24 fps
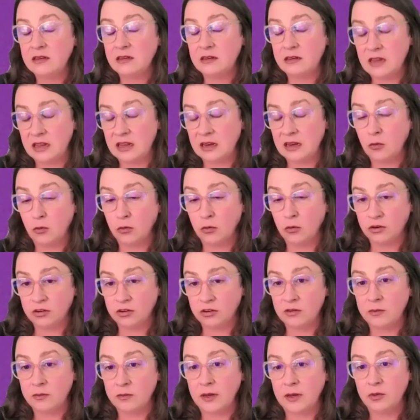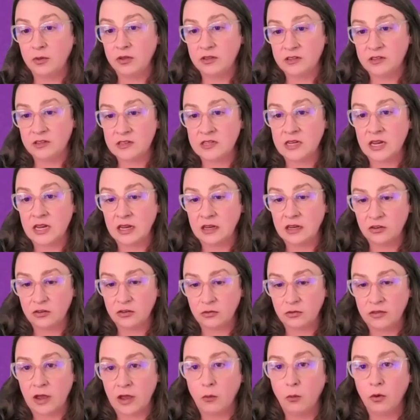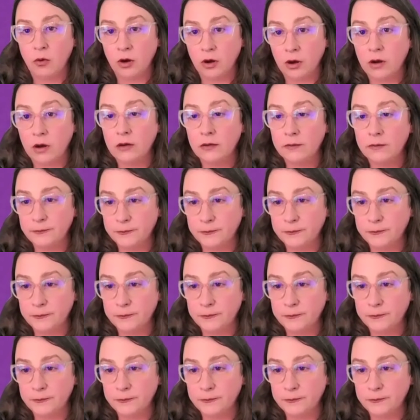in order to be able to stay and do that work.